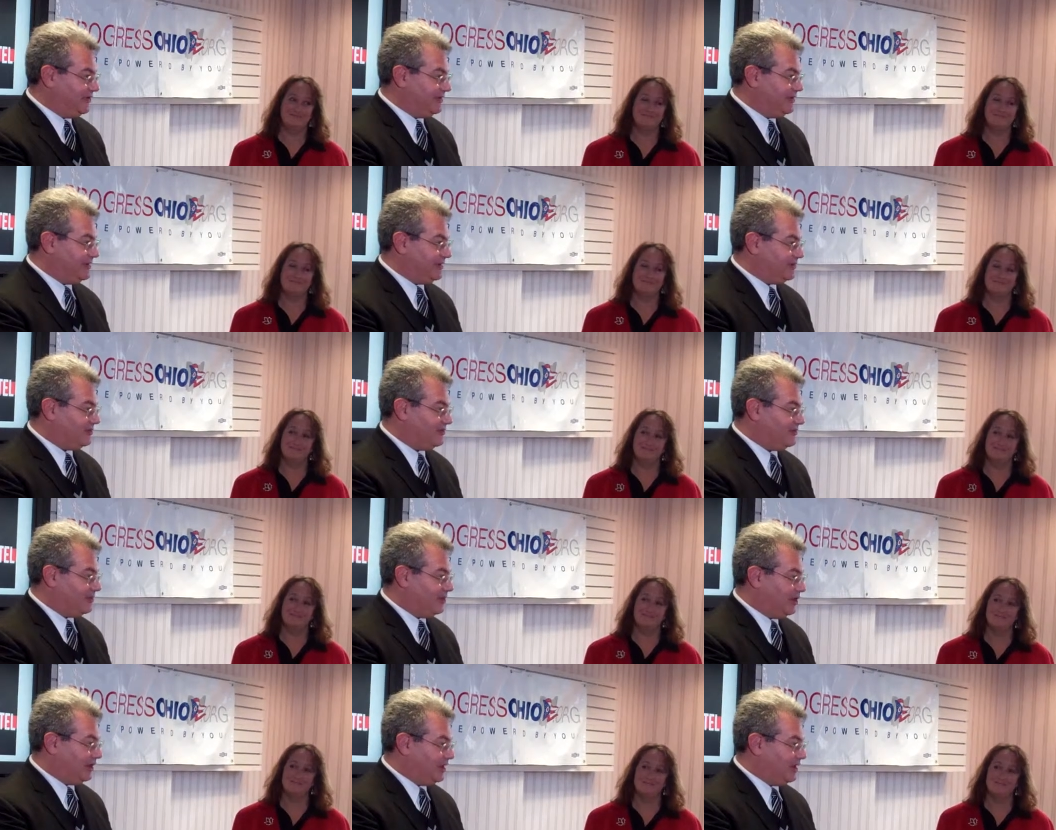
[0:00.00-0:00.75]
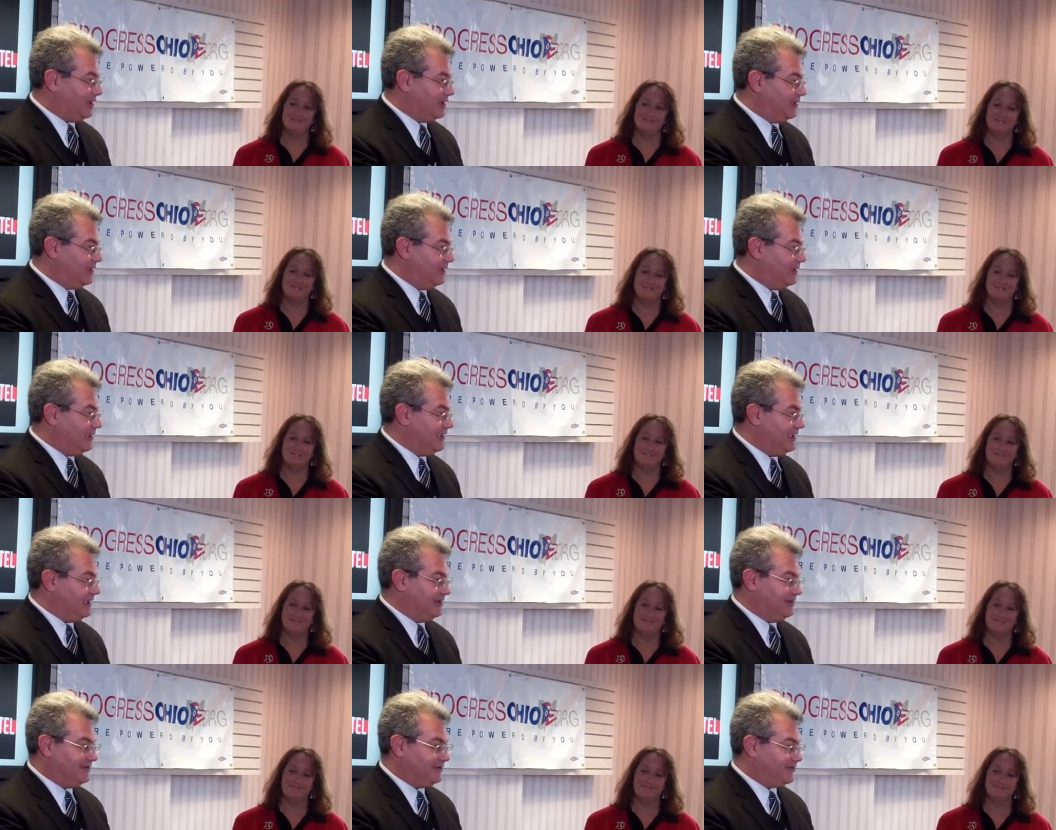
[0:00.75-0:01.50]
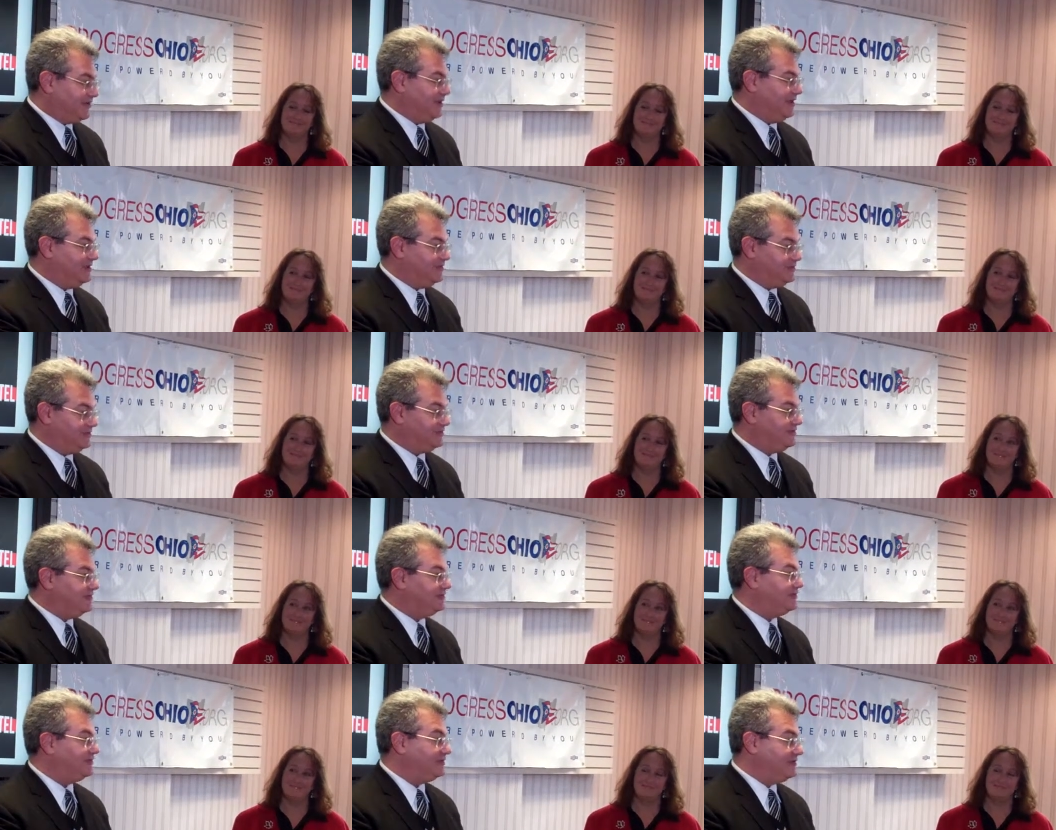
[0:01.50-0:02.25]
Speaker 1: to get a reply. And different
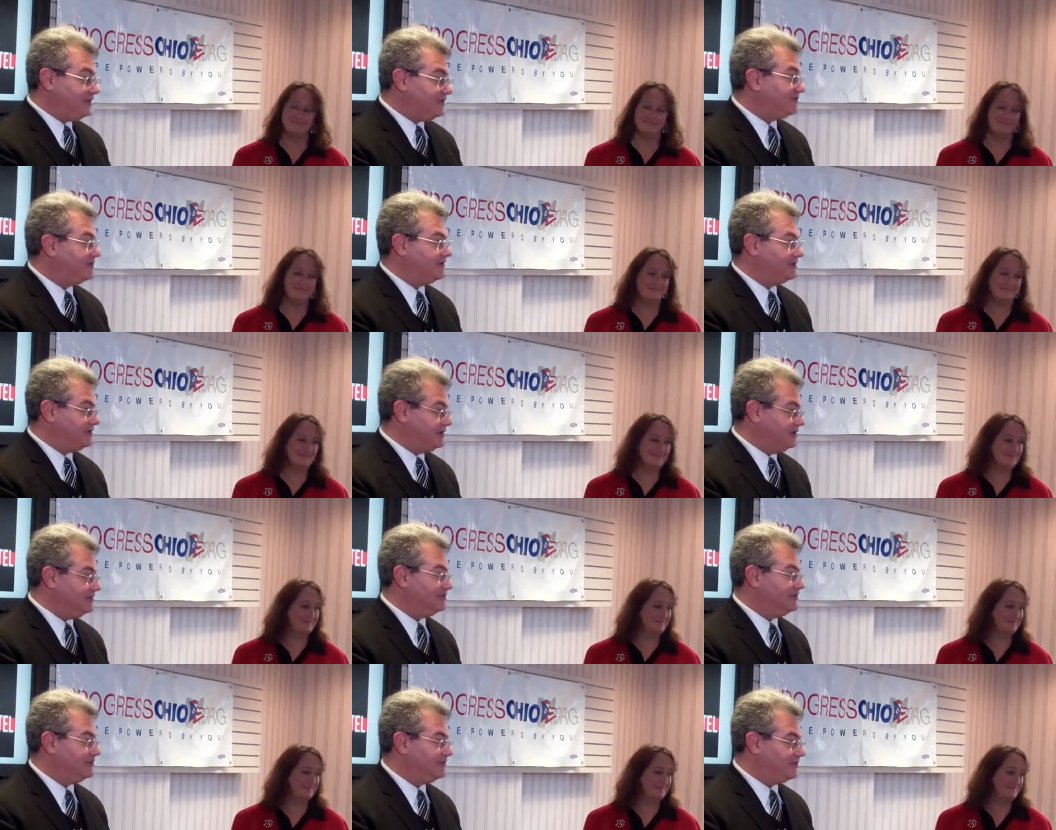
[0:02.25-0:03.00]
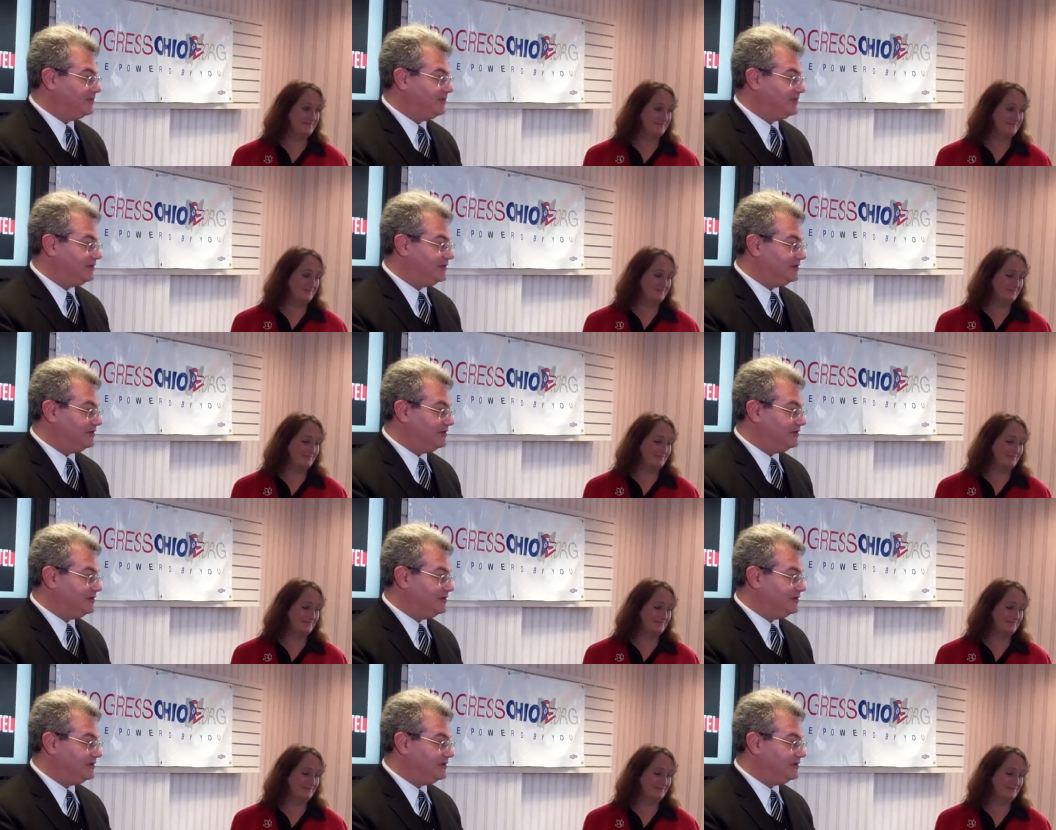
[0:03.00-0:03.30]
agencies are definitely interpreting